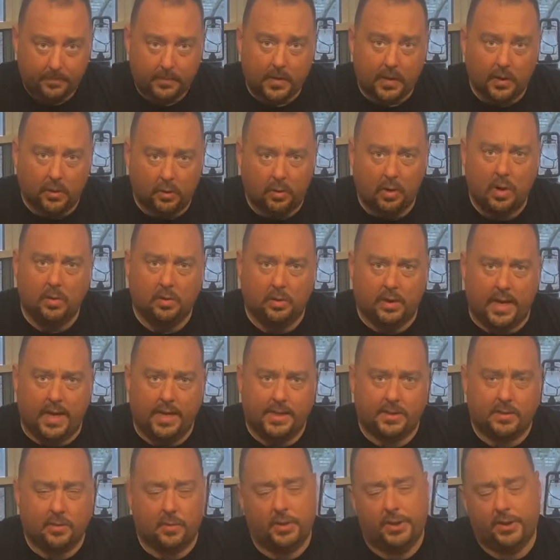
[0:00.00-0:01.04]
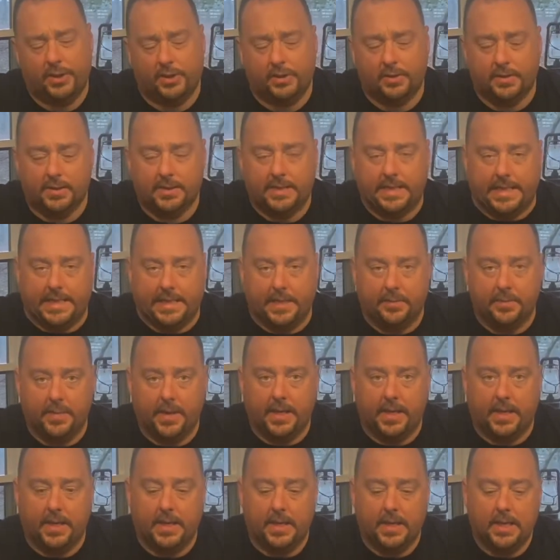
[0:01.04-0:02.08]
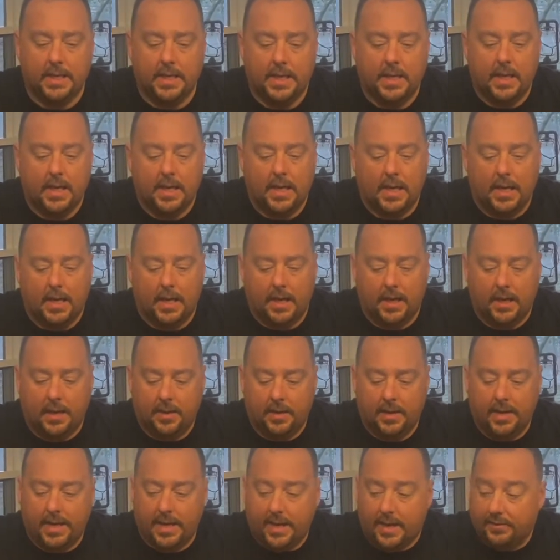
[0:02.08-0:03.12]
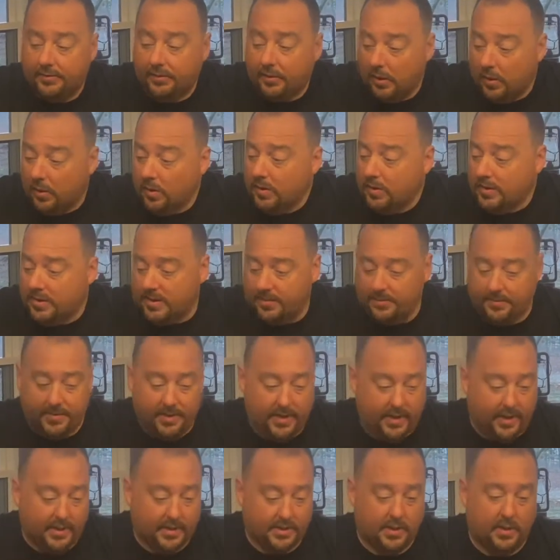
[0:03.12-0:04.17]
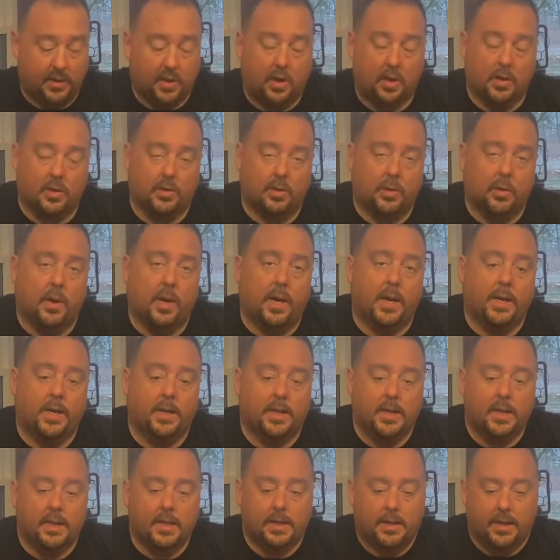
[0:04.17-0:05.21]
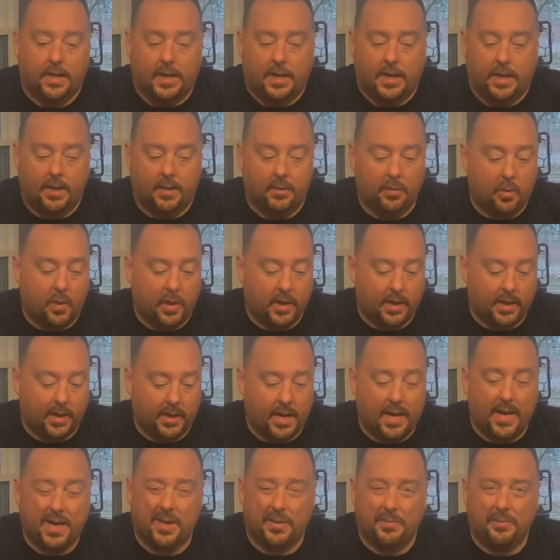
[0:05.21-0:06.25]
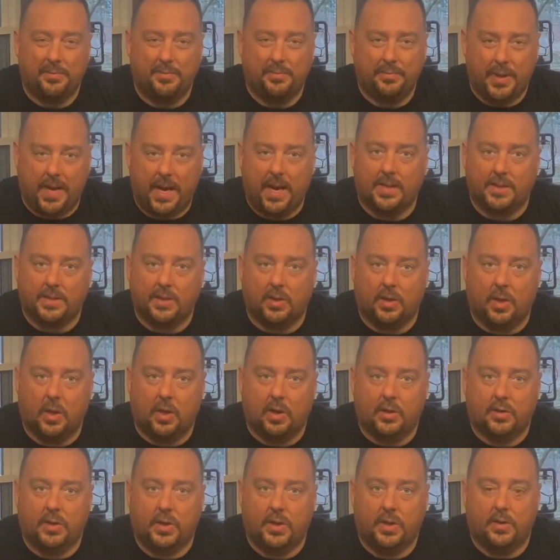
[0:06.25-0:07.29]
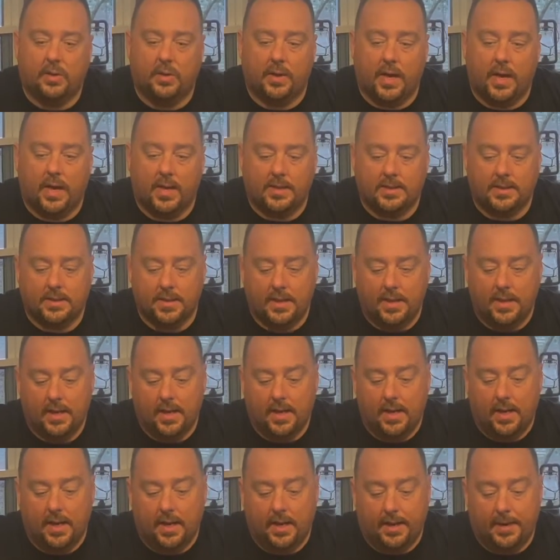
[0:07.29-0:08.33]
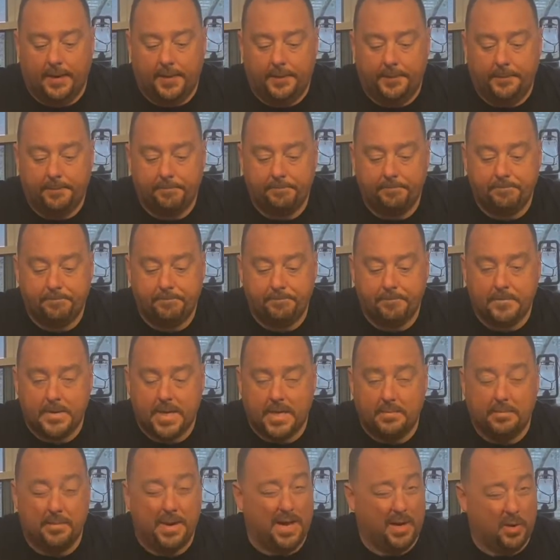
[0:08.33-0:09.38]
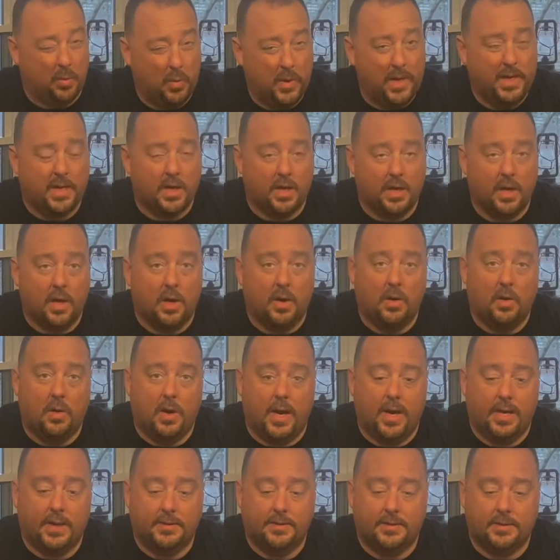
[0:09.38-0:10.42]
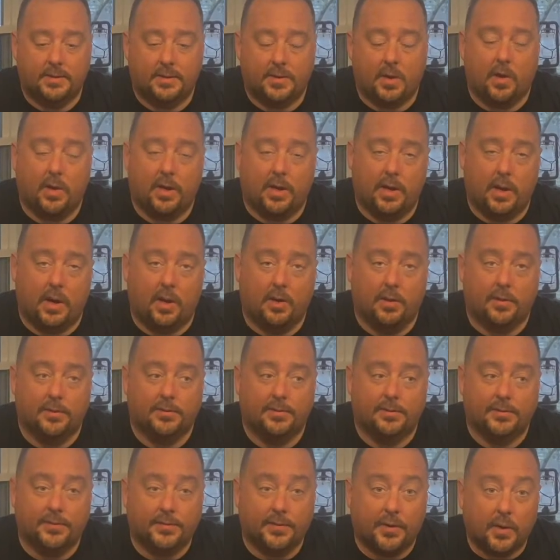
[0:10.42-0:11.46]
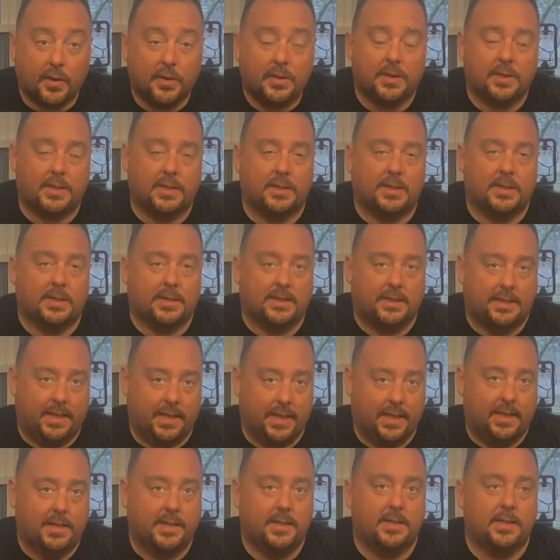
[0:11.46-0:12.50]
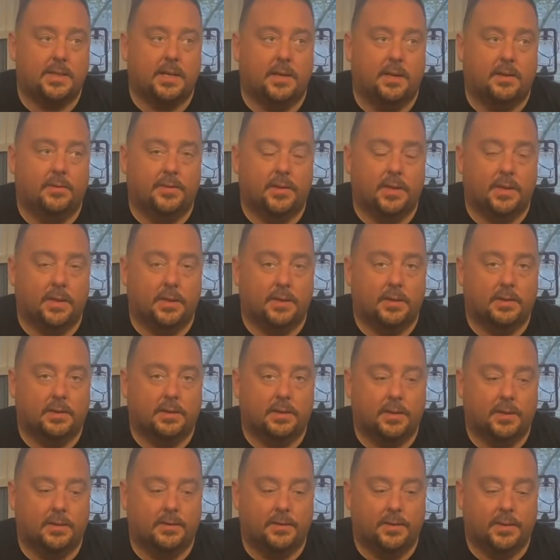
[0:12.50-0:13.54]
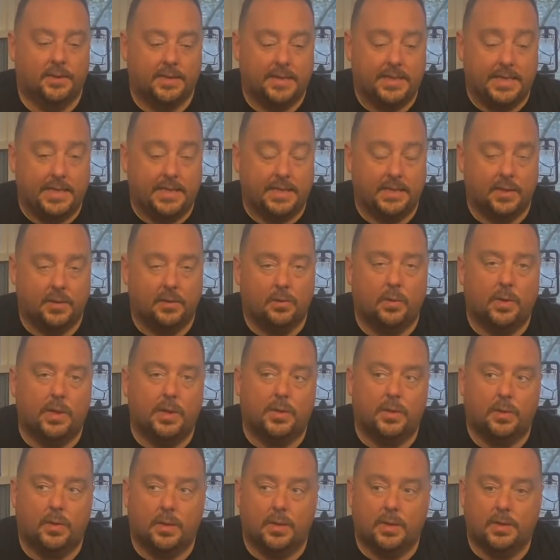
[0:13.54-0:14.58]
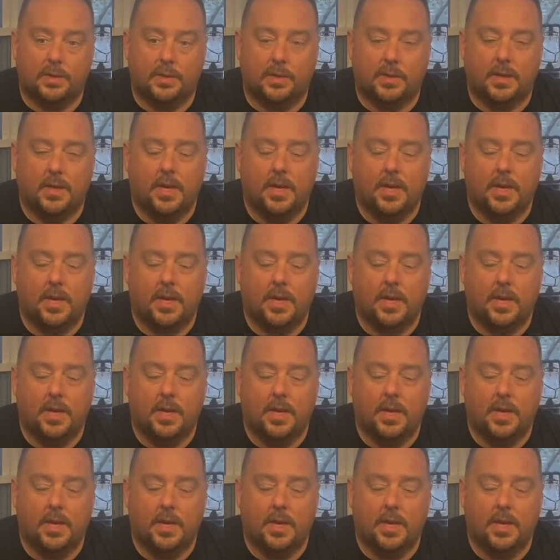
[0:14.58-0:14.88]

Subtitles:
grow lights, which you'll see in a minute. And I've learned some things along the way that I want to kind of pass along to you guys. About a week ago, I started our first seeds of the season, which was